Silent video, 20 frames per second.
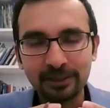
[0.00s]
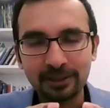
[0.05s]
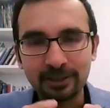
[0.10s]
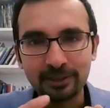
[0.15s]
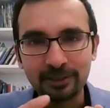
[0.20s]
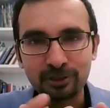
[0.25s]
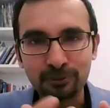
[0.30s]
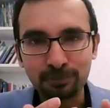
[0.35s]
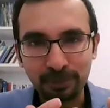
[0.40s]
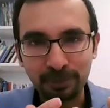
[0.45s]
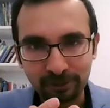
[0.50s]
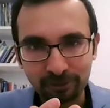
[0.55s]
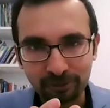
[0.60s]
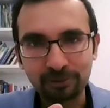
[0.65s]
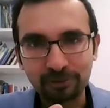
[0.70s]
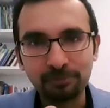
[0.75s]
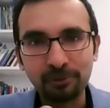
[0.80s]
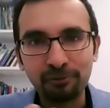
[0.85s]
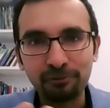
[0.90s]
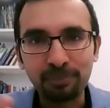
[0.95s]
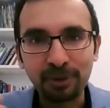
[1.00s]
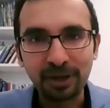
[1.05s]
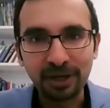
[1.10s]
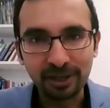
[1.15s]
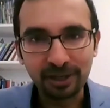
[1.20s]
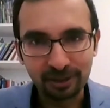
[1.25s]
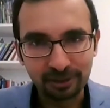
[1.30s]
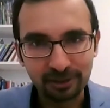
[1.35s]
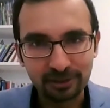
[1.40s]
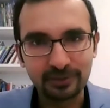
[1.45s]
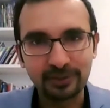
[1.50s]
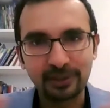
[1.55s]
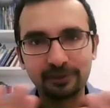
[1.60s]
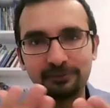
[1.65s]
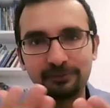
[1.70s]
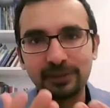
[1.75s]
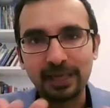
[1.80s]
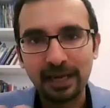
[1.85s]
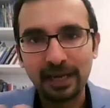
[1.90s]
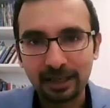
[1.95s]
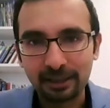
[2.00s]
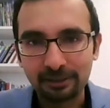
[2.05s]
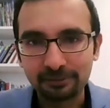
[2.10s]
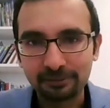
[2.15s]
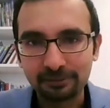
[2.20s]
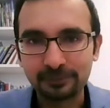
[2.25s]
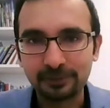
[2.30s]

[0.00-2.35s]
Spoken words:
spectrum of prayers that we have